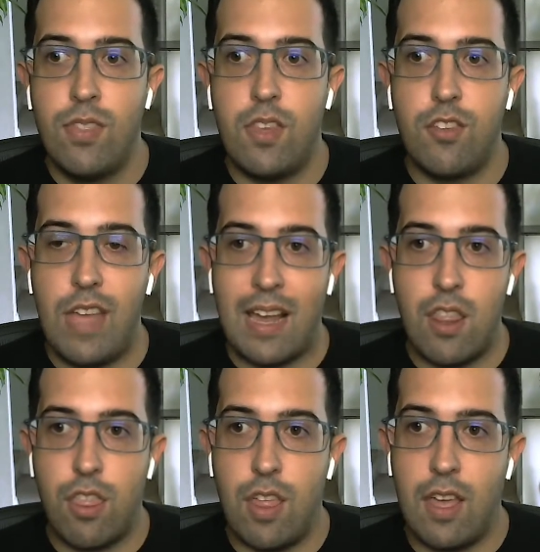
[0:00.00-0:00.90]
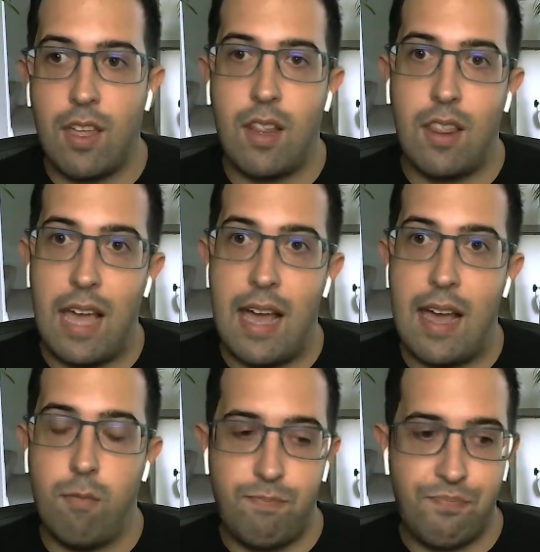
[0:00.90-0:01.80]
The second thing
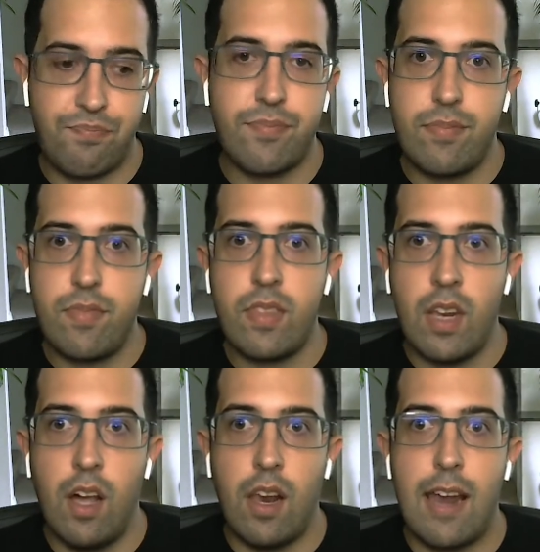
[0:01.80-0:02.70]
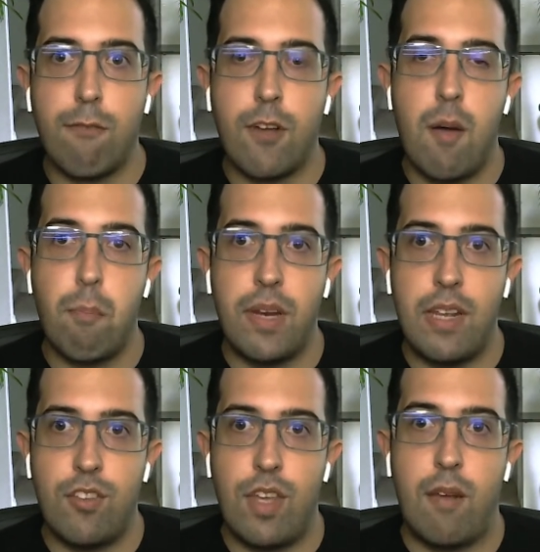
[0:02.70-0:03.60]
that a lot of
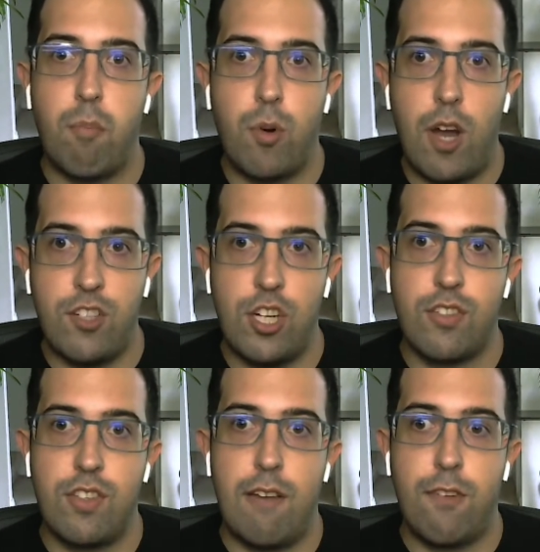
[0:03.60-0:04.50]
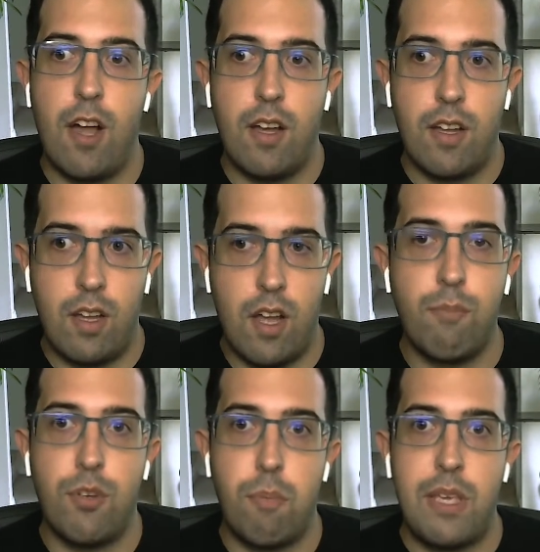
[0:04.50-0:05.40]
companies and projects have come
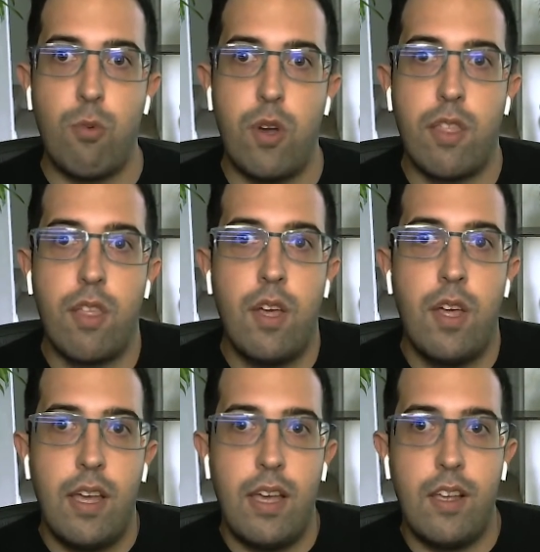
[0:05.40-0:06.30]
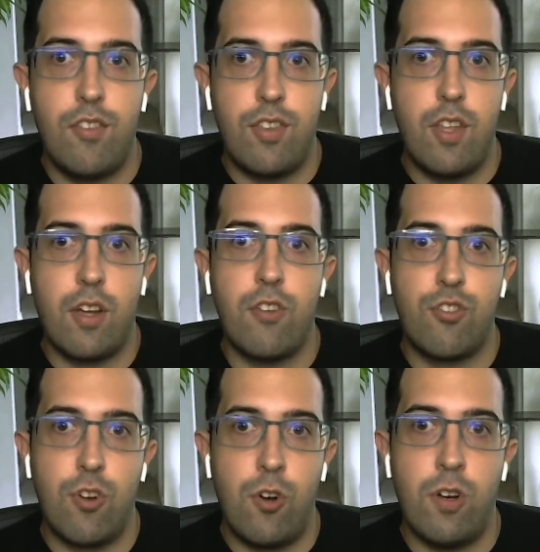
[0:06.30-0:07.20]
to me with is the
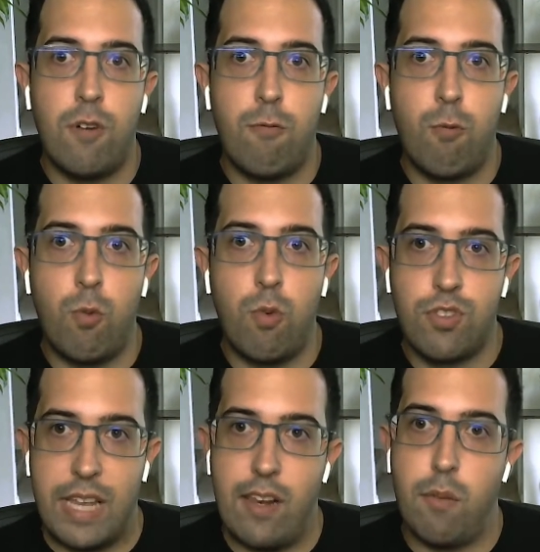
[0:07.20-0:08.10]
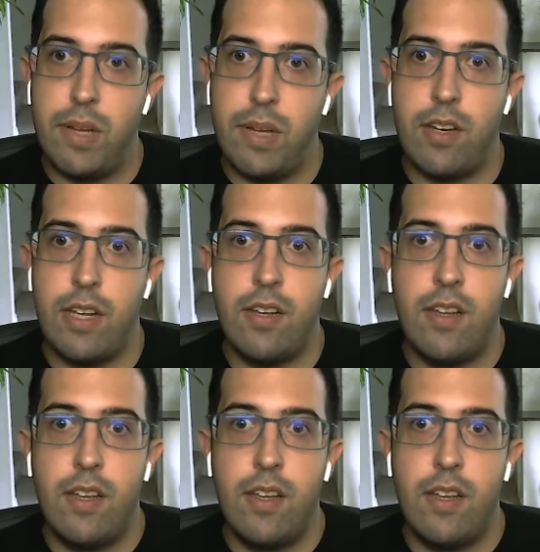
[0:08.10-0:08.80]
concern of scalability.